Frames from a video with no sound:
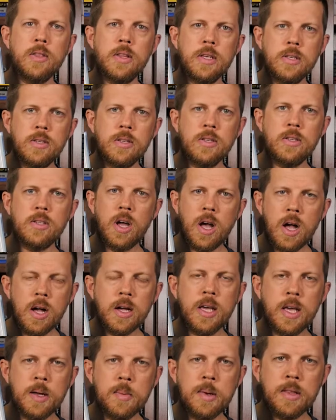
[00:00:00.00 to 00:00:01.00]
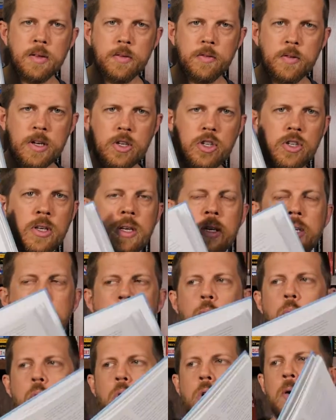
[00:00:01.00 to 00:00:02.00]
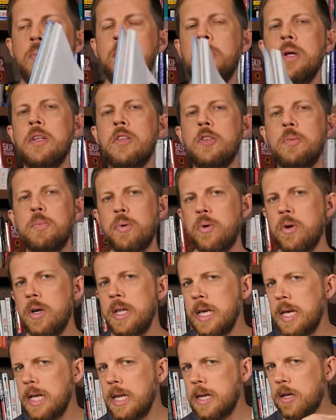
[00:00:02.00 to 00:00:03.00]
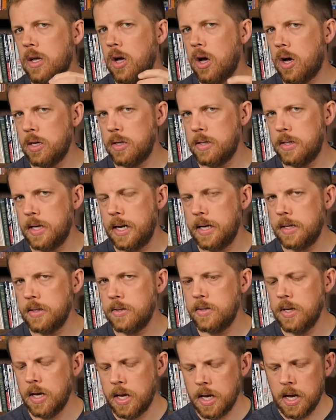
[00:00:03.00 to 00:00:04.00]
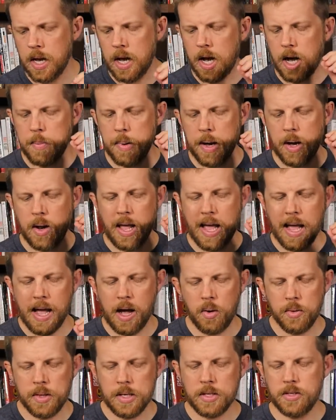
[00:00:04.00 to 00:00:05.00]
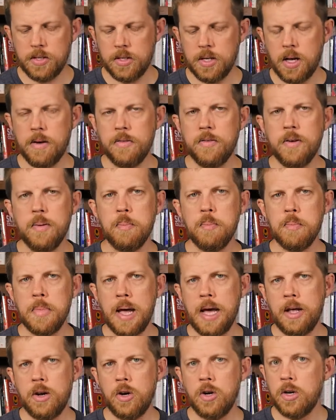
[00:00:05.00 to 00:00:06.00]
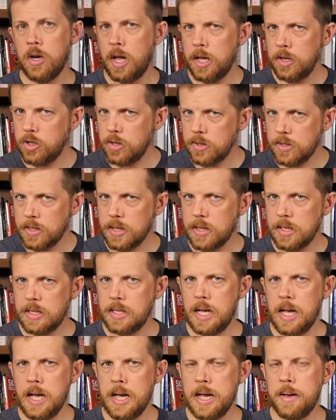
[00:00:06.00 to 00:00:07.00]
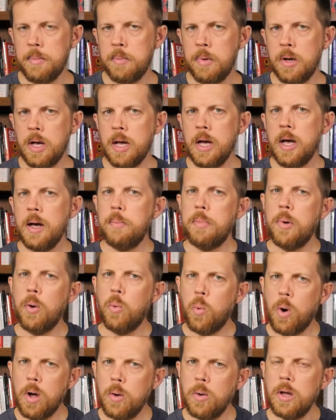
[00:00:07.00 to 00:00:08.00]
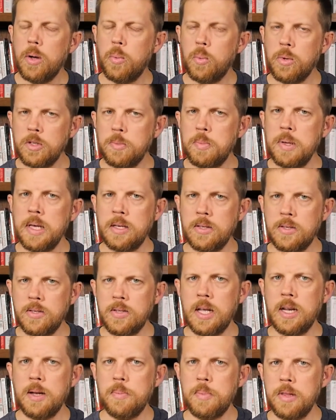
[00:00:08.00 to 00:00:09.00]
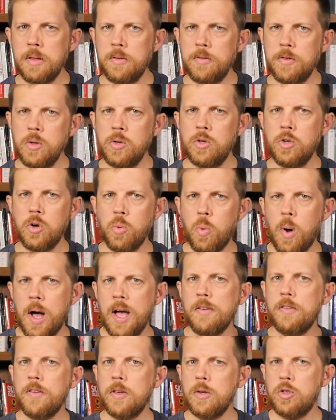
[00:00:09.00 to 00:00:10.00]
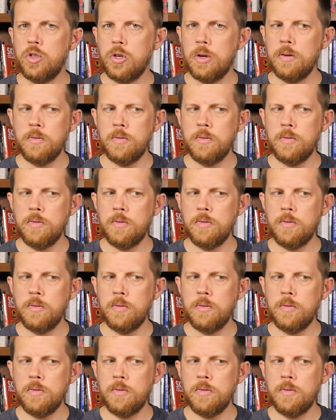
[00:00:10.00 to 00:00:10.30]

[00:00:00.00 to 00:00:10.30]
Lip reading: This is talking about the French and Indian War, but it's putting it in context about how this stuff mattered, not just at the time, but what was being set up in the future? Why future